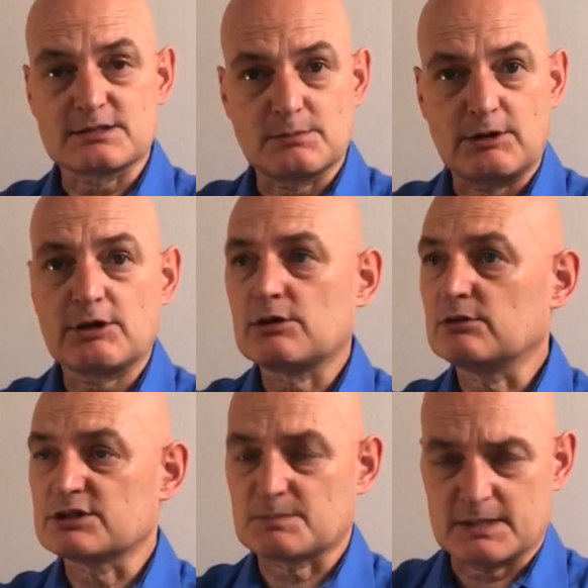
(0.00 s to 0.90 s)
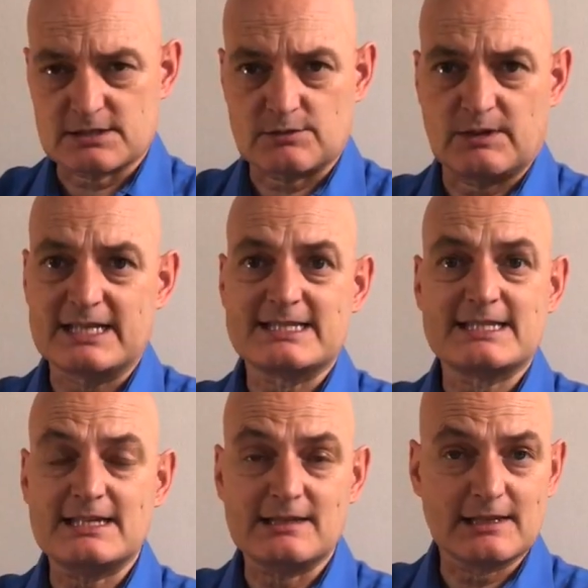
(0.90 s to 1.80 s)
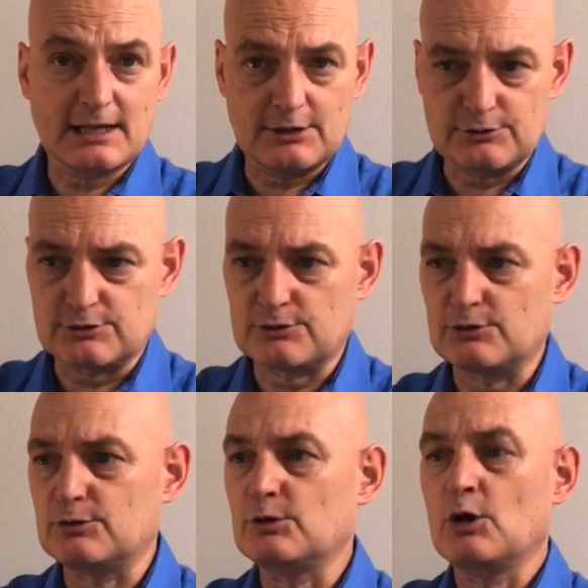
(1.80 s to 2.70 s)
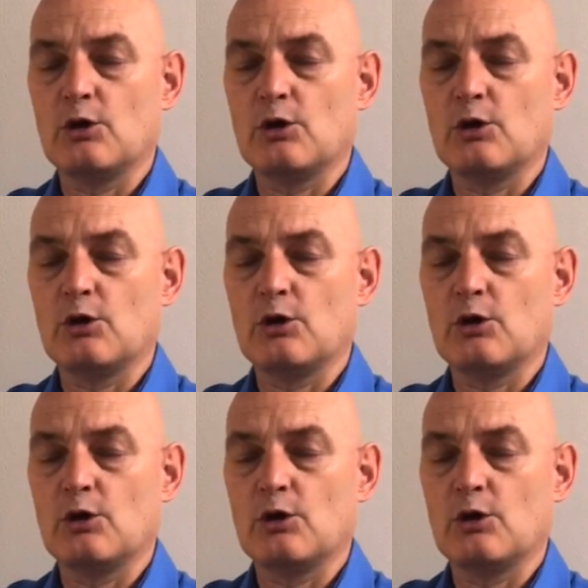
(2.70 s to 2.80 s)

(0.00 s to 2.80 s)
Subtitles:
miracles, splits the Red Sea, they go through,